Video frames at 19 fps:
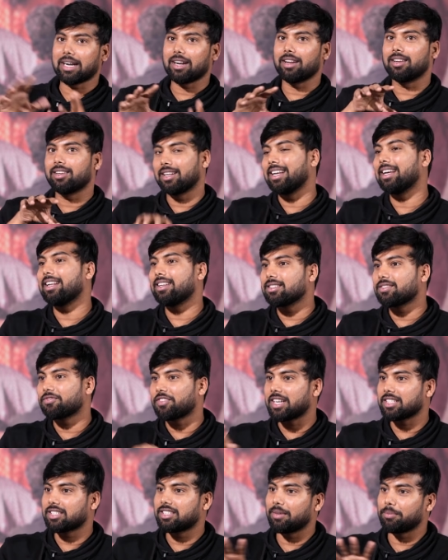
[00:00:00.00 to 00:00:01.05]
But here is
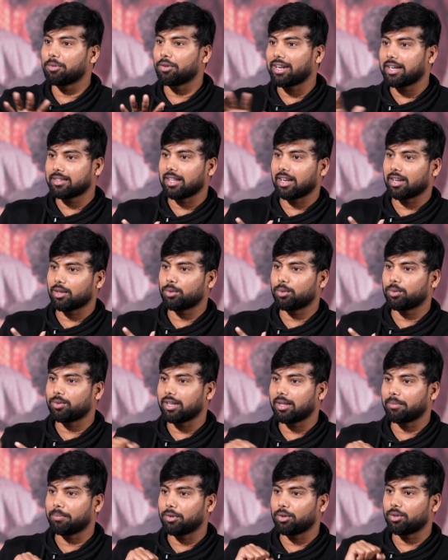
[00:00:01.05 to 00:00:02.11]
first debut, right? Telugu
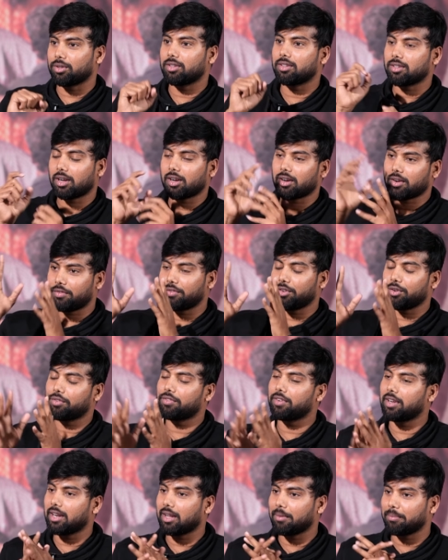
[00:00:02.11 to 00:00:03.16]
debut. How you
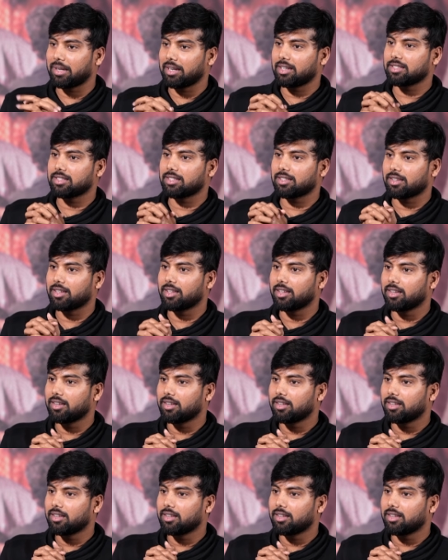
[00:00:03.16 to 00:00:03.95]
feel? I mean, it's a...